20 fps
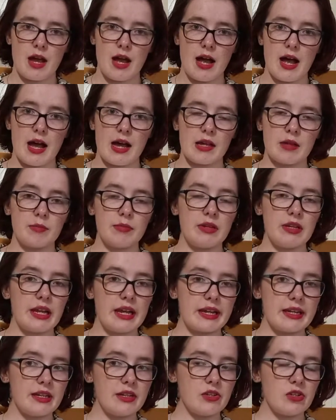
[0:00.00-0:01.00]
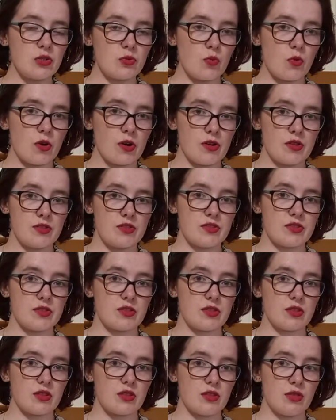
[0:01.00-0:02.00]
I'm leaning towards
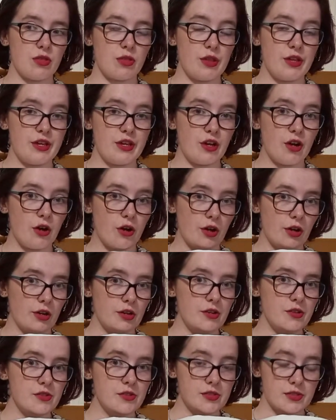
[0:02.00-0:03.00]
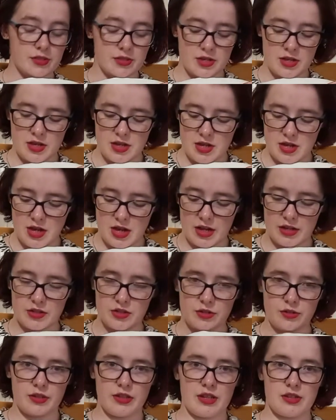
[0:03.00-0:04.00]
the colours and
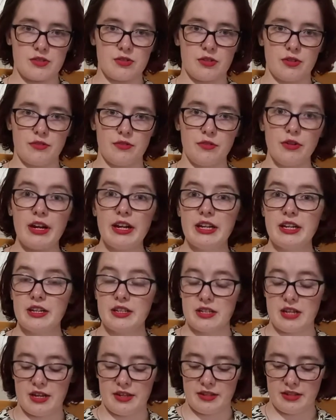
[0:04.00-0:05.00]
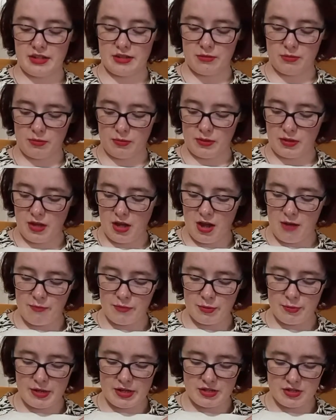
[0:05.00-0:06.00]
doing that sort of gradient. I think it will
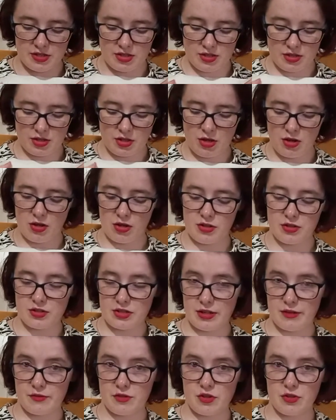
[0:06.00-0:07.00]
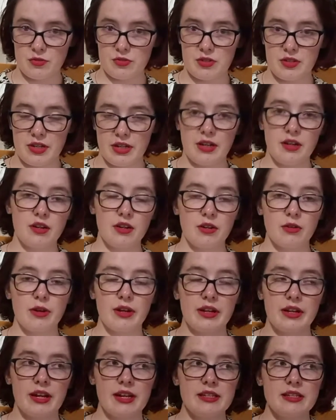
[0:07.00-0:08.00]
complement the colours I've chosen here
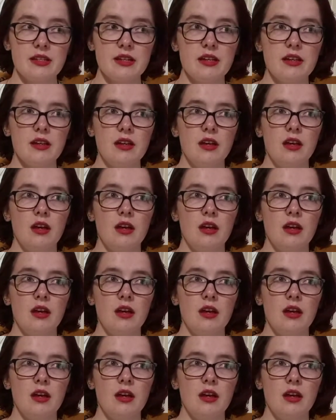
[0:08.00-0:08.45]
quite nicely.